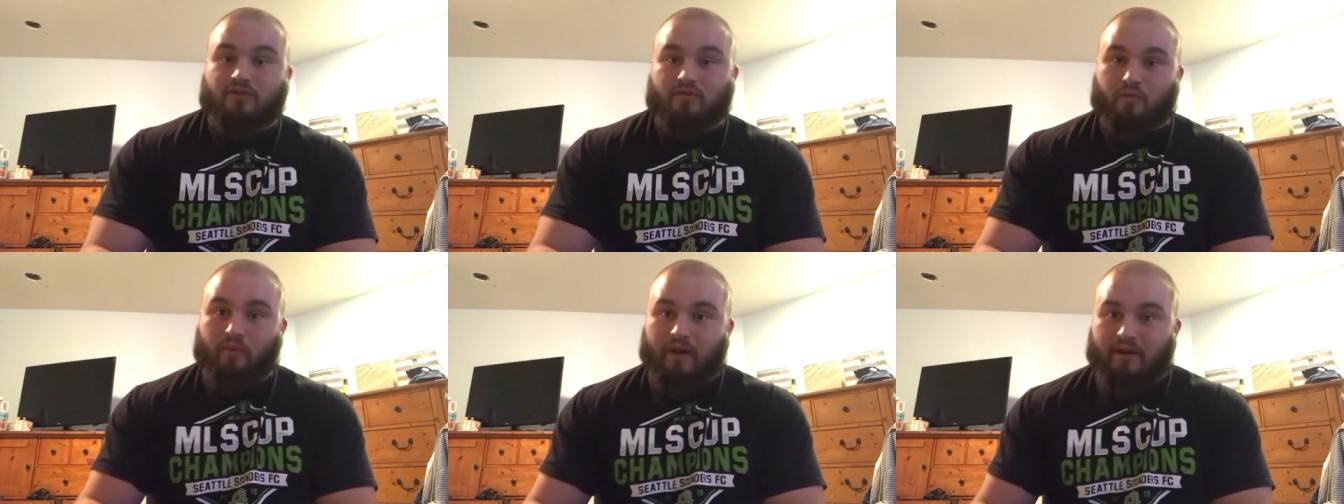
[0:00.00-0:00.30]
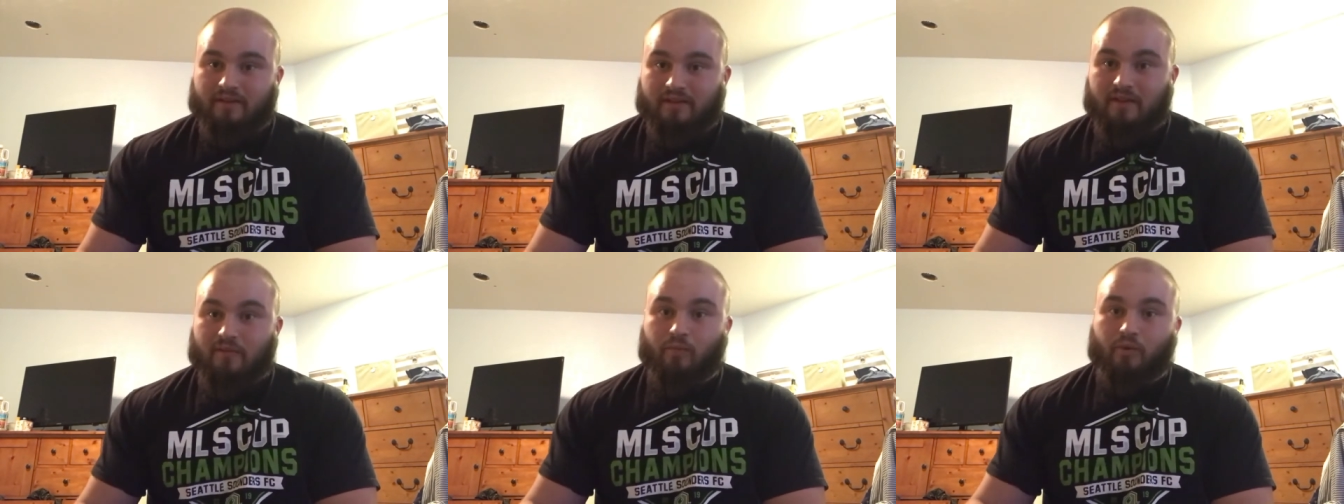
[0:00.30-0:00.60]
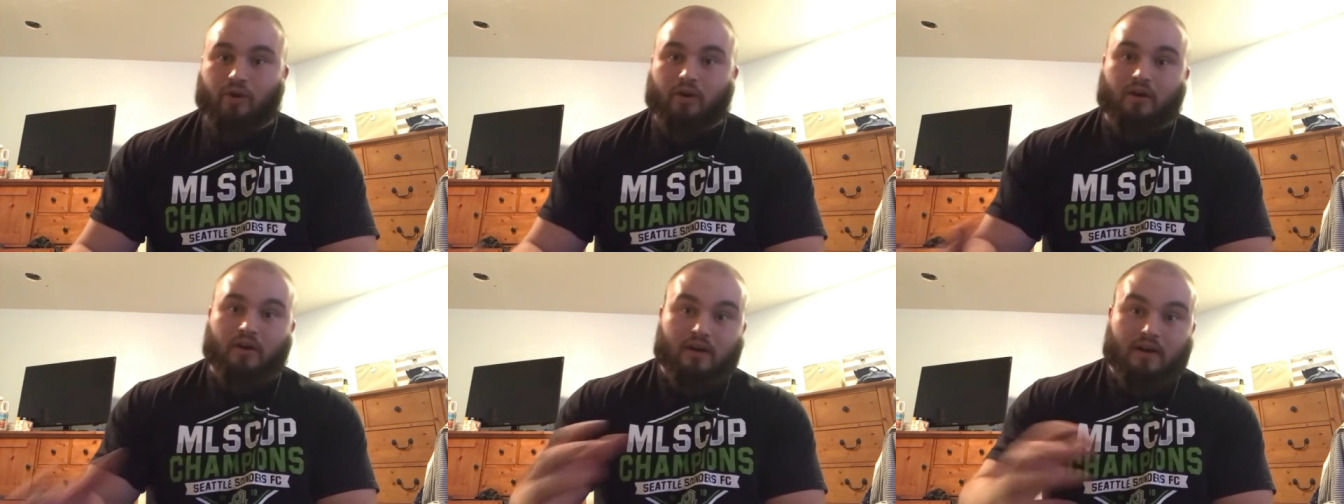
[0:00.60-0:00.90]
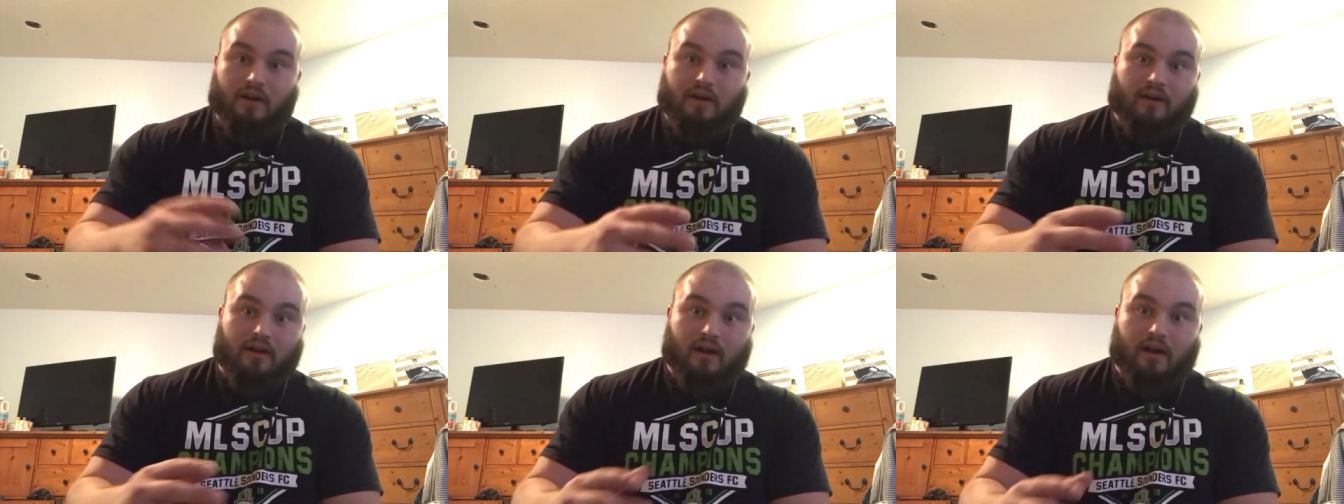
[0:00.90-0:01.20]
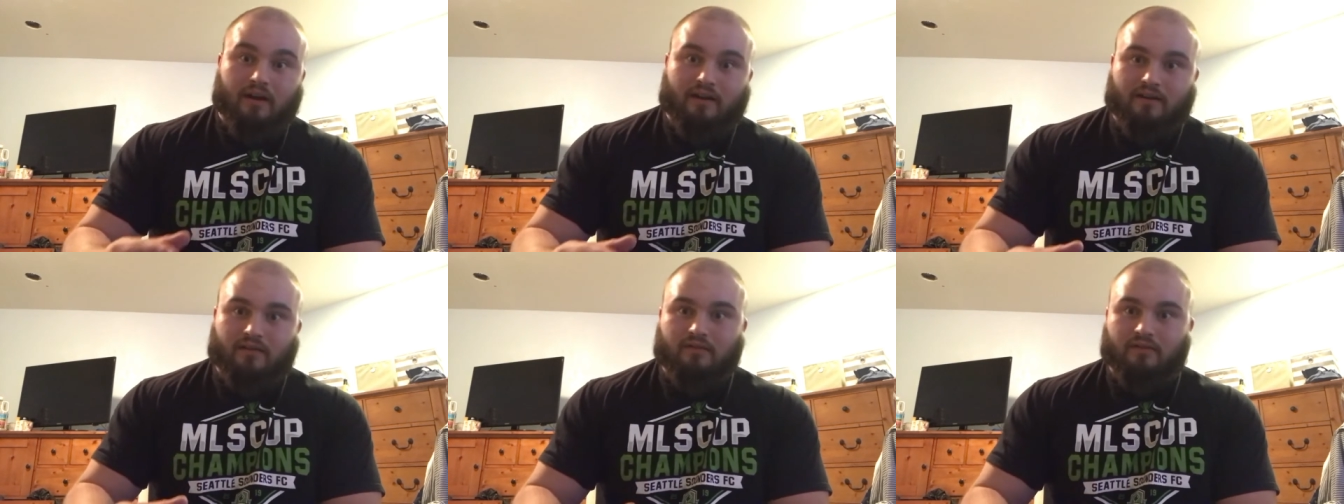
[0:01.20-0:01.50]
the rate that we're
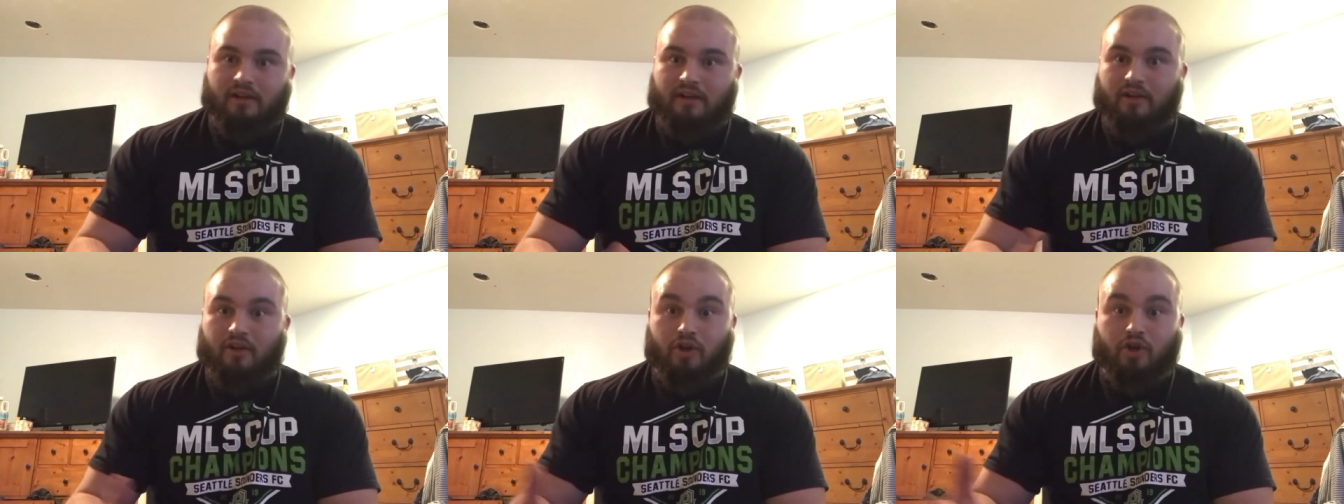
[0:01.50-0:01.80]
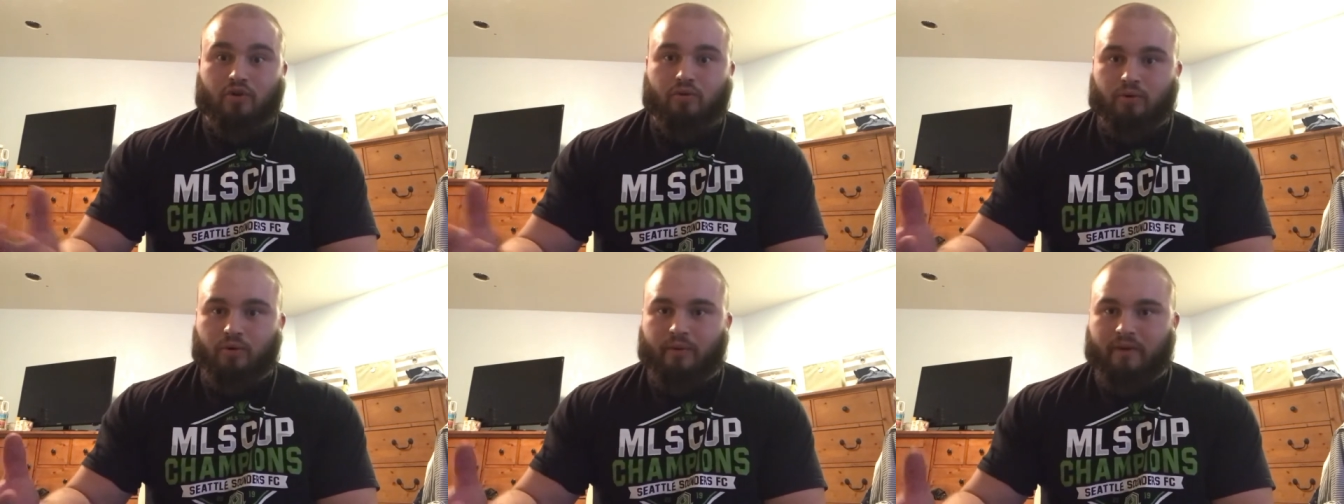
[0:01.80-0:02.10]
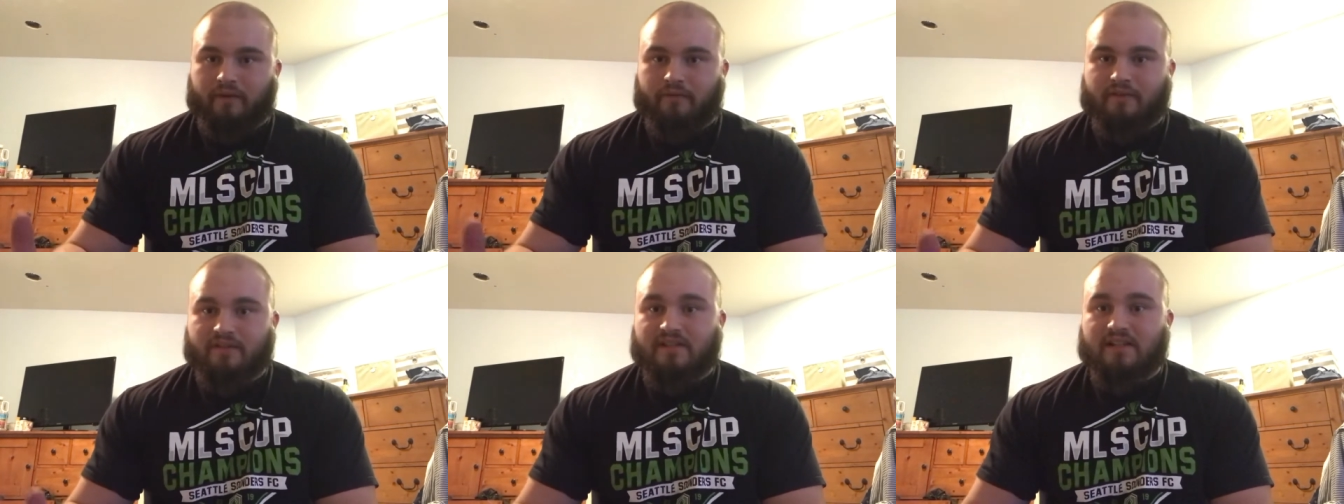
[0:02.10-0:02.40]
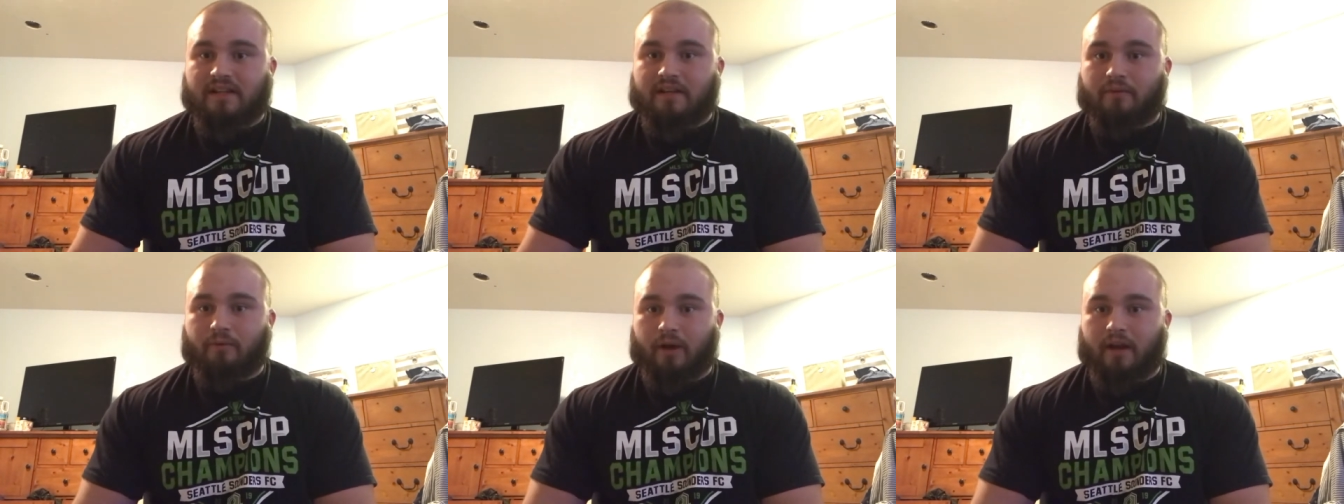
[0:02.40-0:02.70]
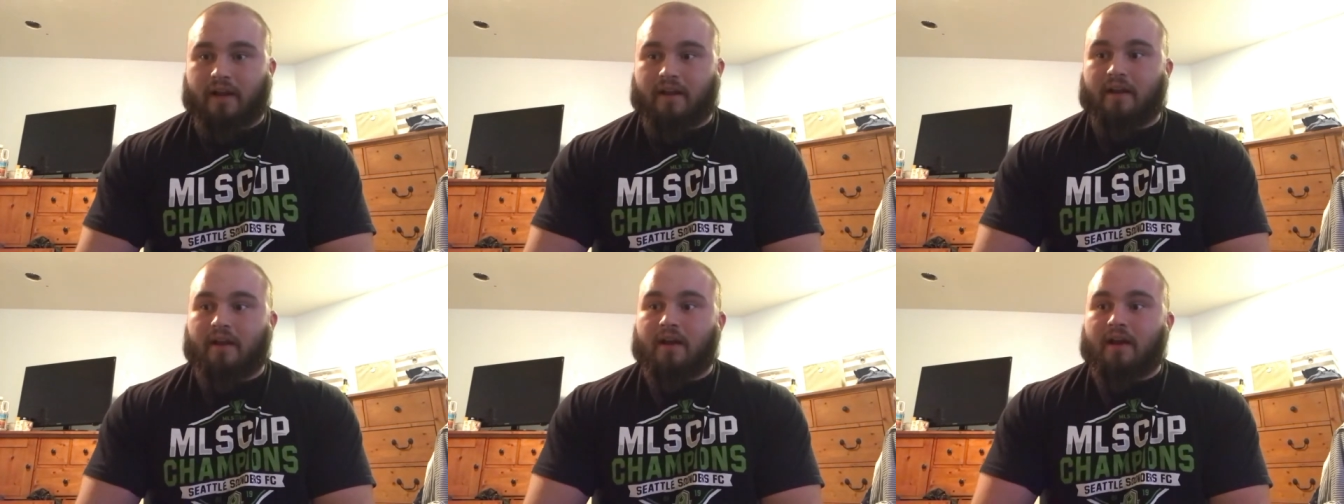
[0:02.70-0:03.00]
uh, like accruing fatigue, right?